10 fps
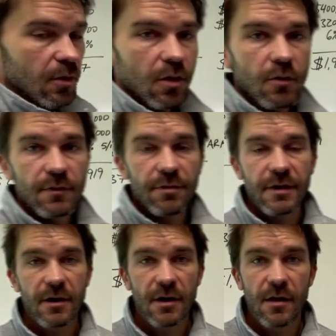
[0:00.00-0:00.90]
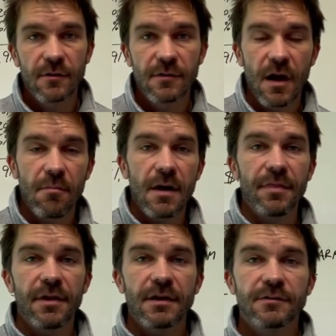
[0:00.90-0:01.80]
over $300 a
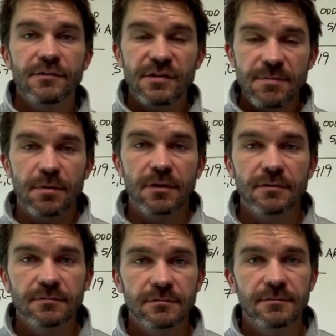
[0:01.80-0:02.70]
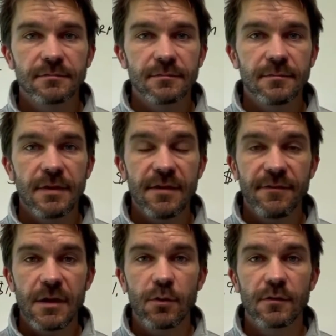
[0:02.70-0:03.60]
month cheaper if
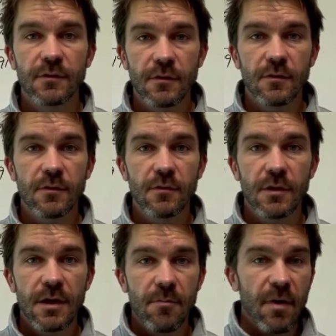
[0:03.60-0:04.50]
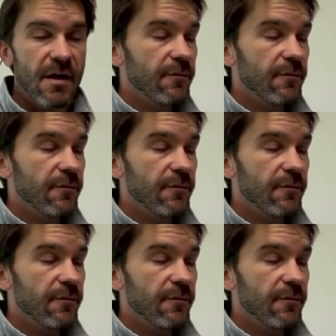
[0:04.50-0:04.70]
he were to buy a